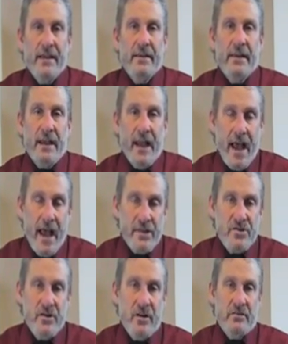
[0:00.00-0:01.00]
in the
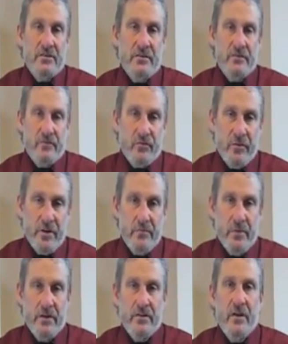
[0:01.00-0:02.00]
adjunctive
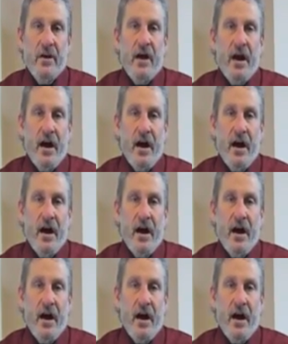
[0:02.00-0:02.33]
treatment